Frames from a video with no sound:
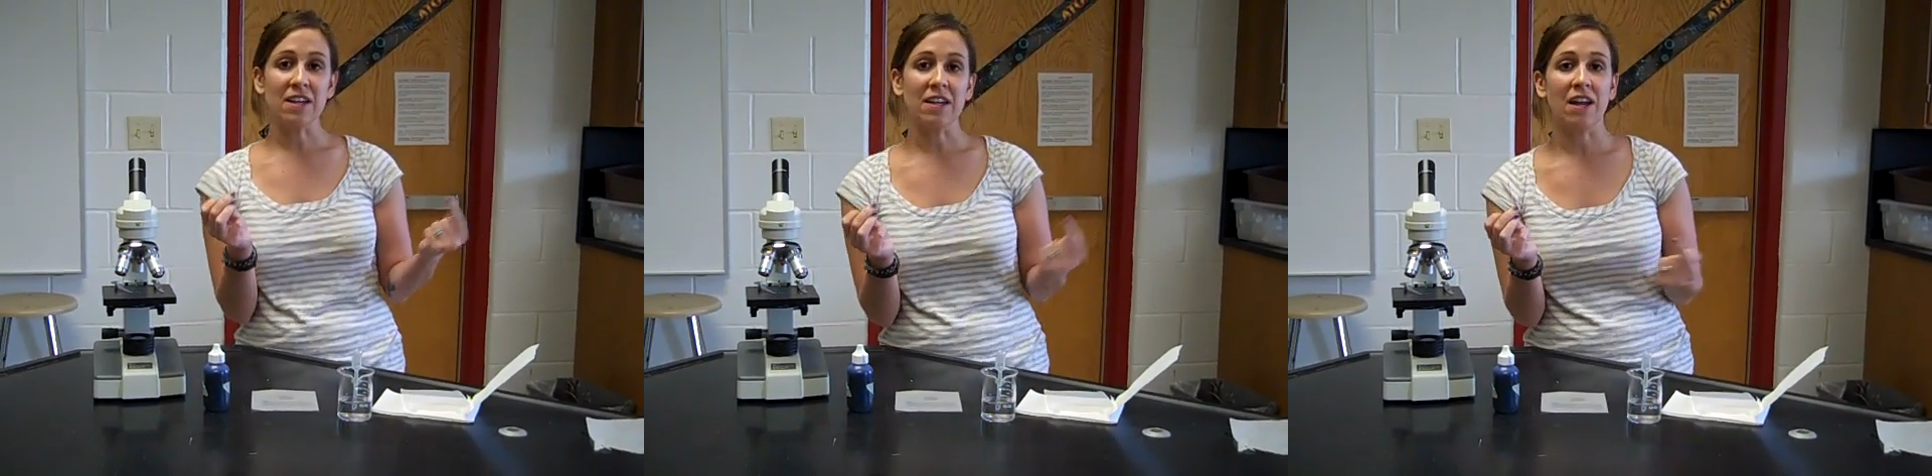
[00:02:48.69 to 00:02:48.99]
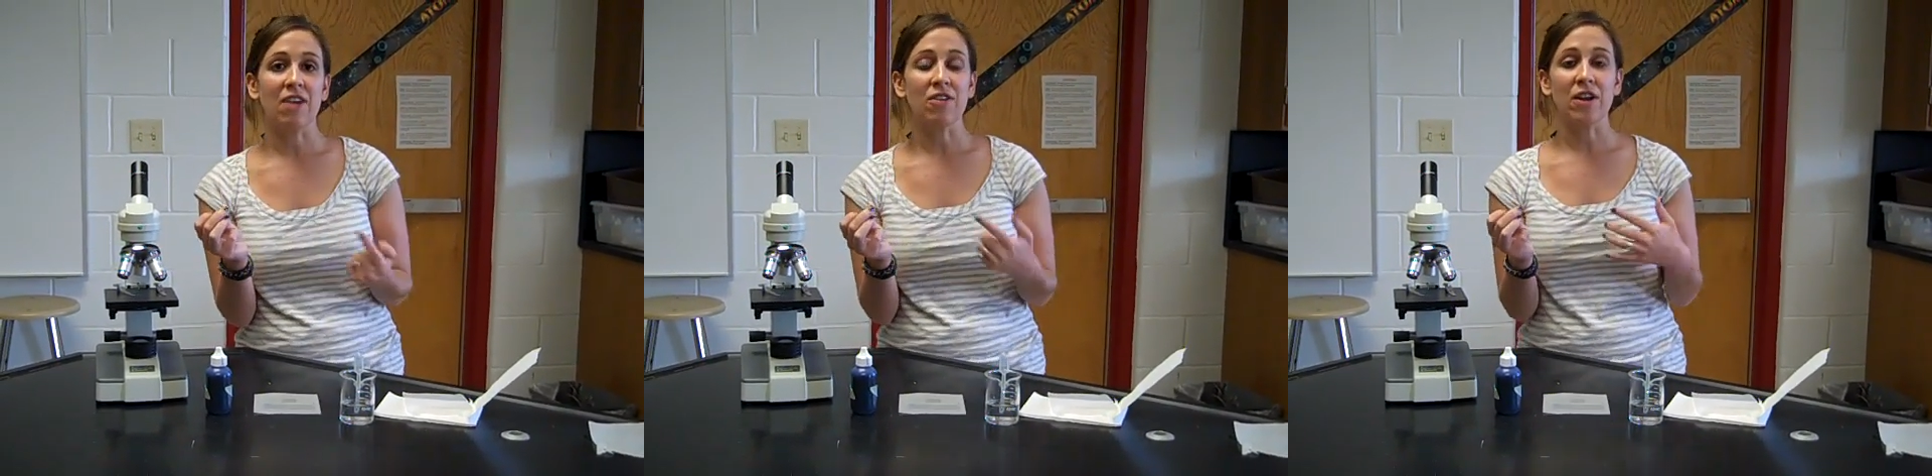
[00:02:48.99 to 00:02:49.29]
I
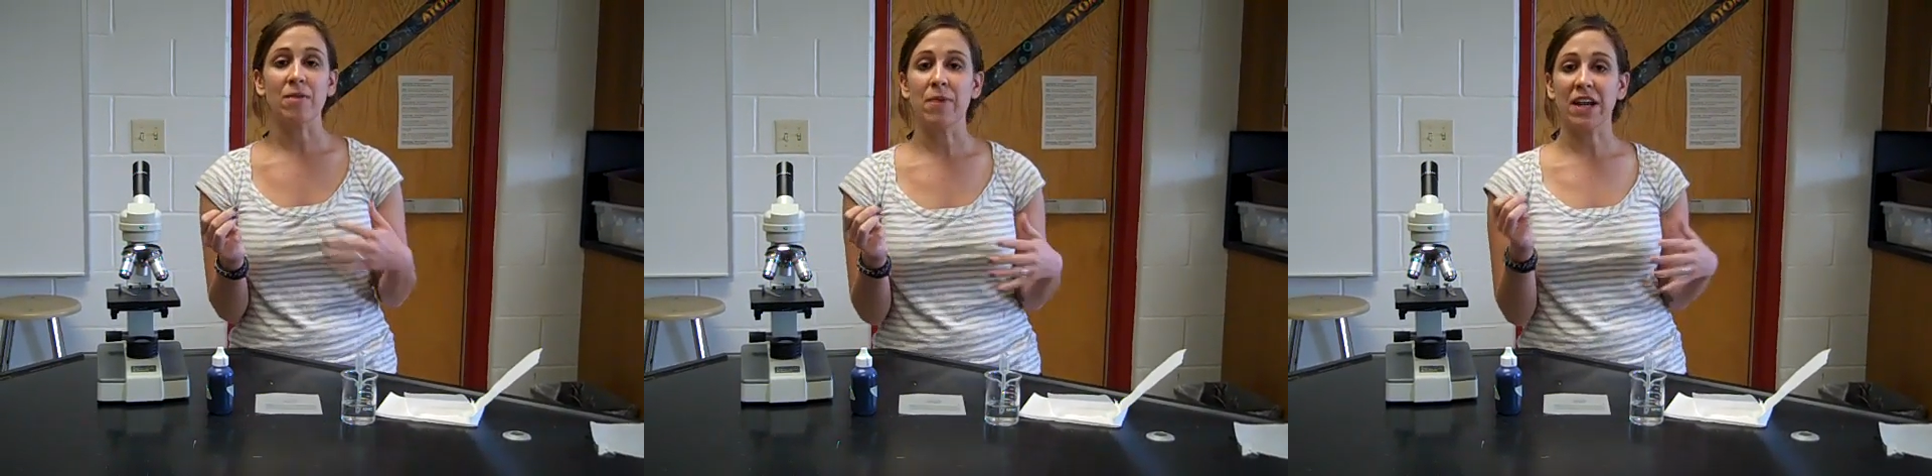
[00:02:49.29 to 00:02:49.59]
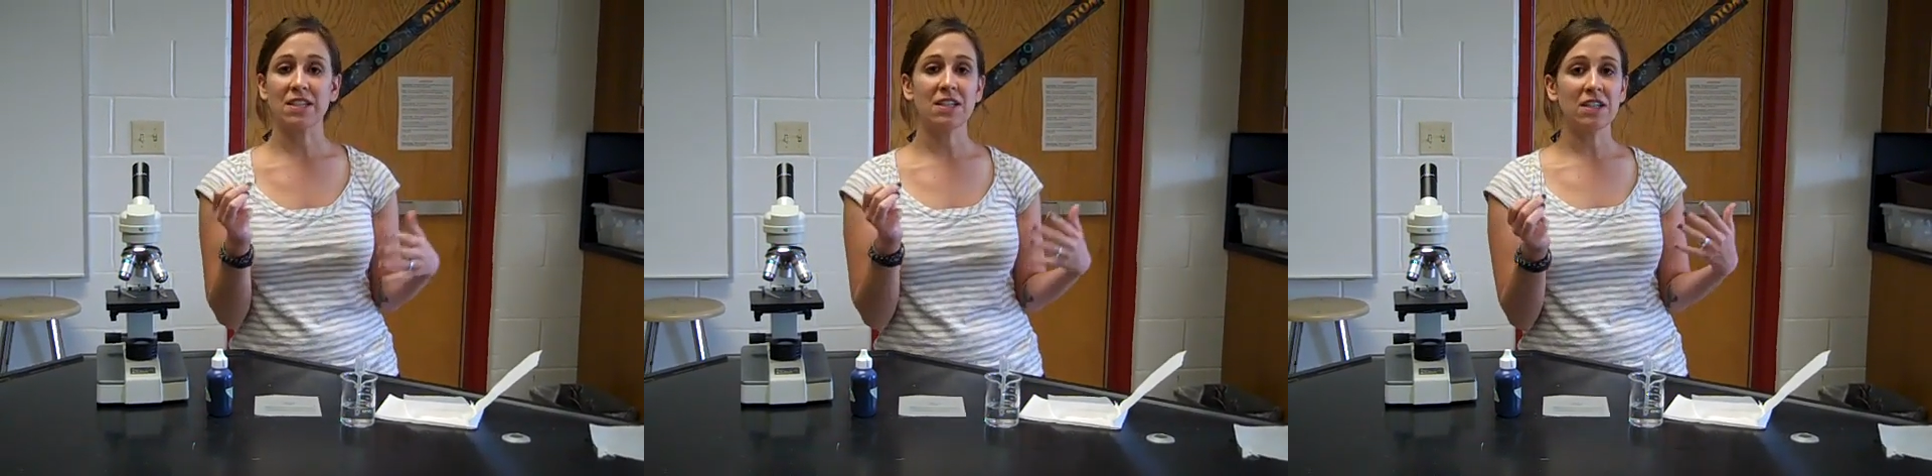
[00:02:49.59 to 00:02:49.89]
could have a lot of
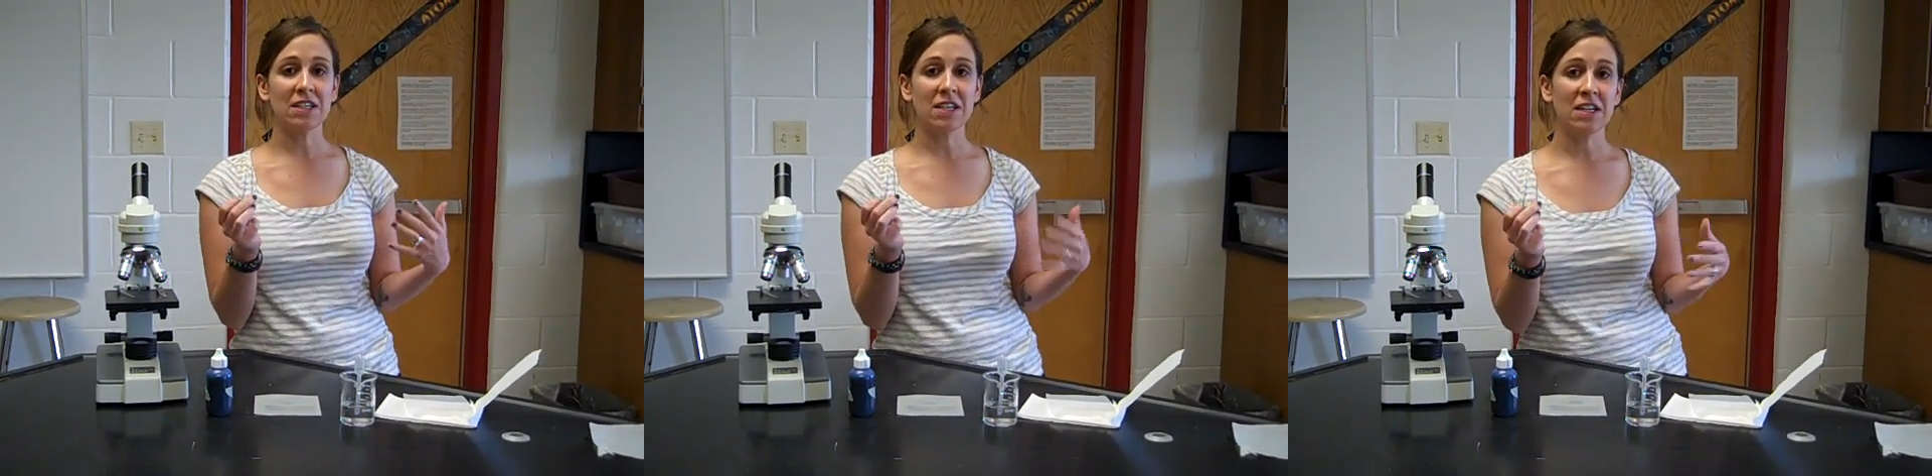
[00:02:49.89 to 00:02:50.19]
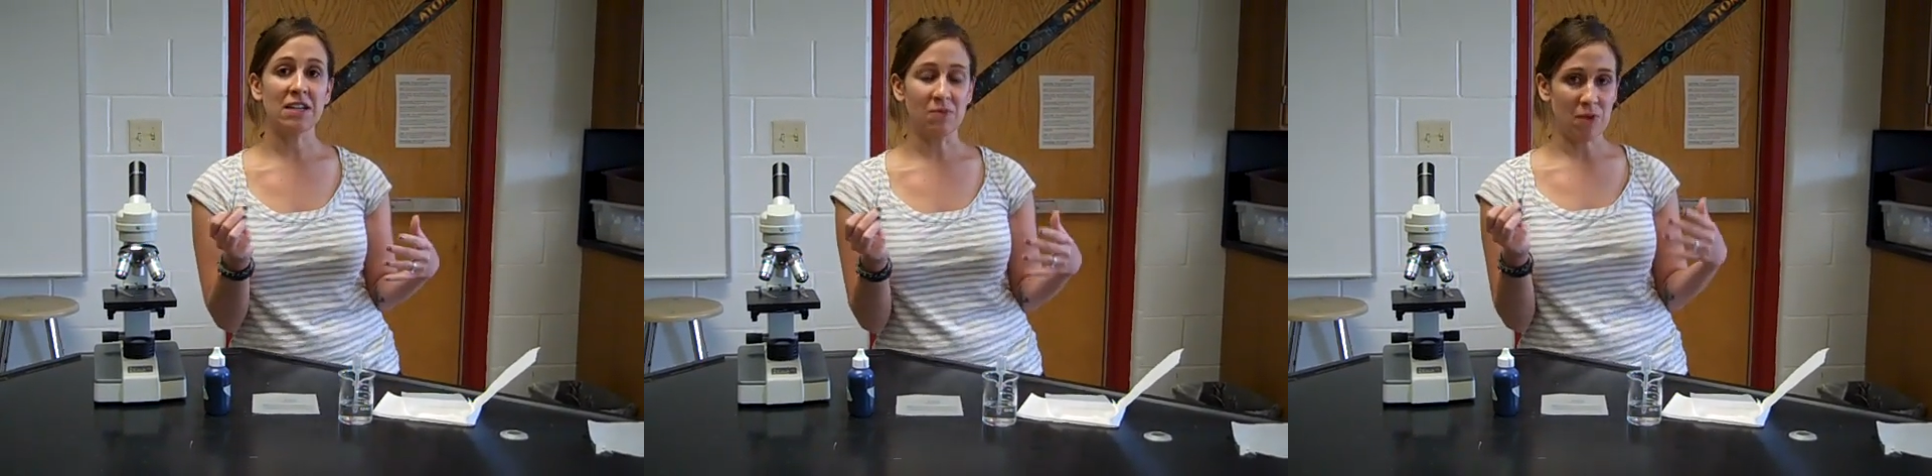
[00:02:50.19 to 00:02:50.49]

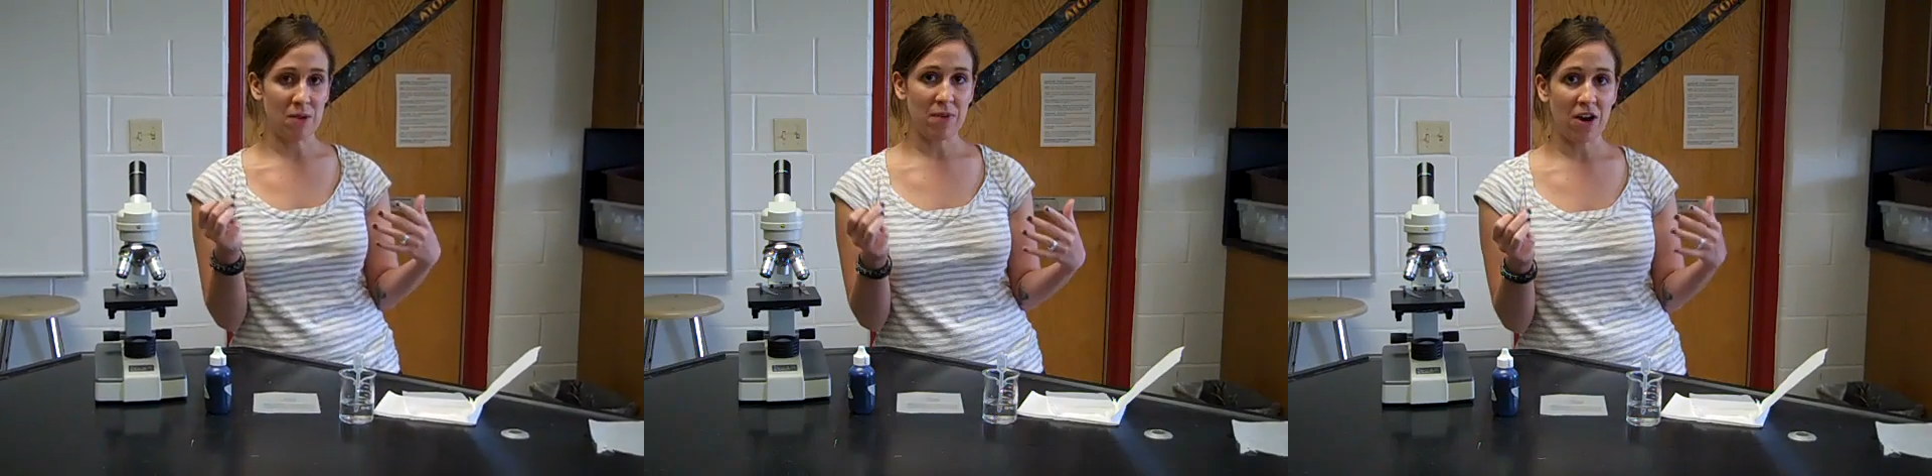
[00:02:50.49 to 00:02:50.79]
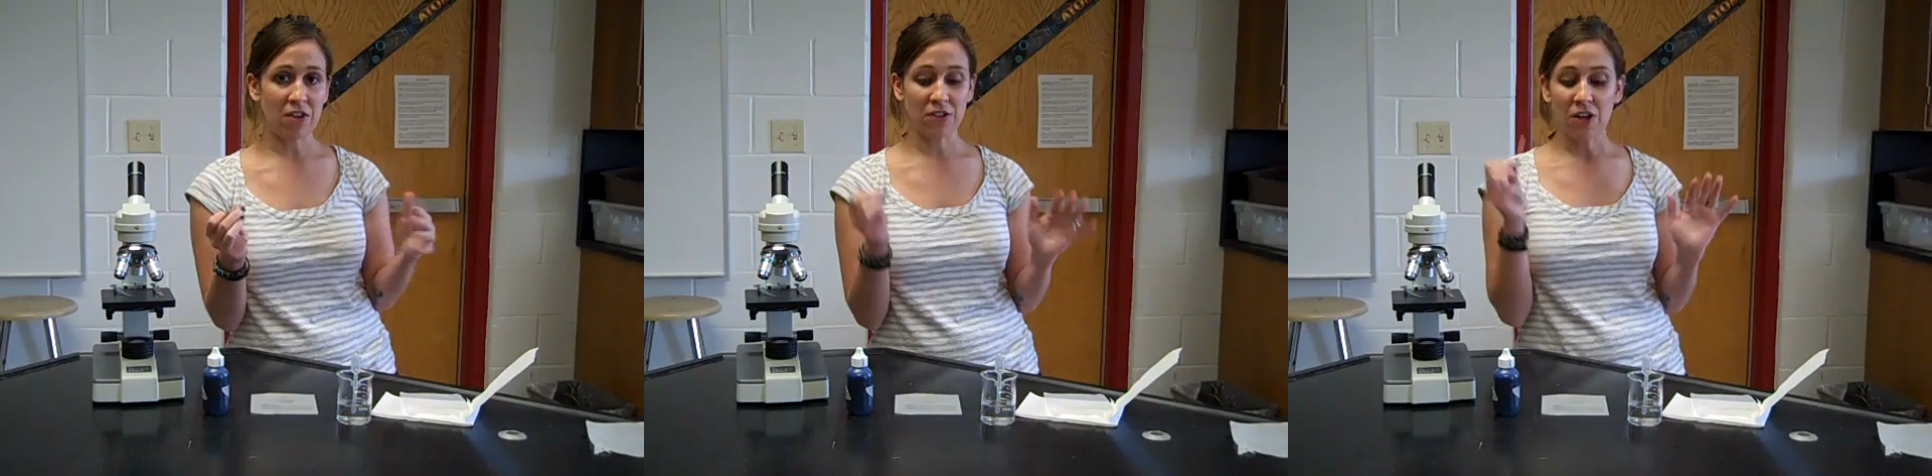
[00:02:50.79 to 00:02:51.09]
bacteria in my
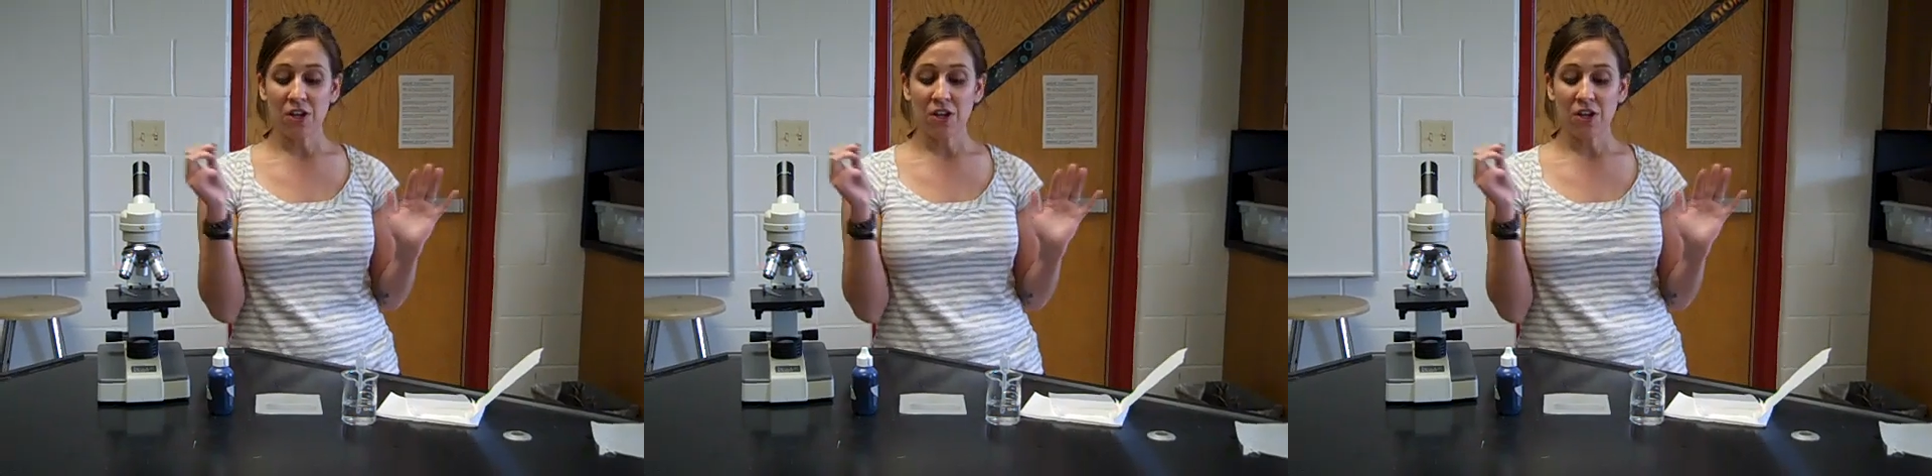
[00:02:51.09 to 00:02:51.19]
mouth,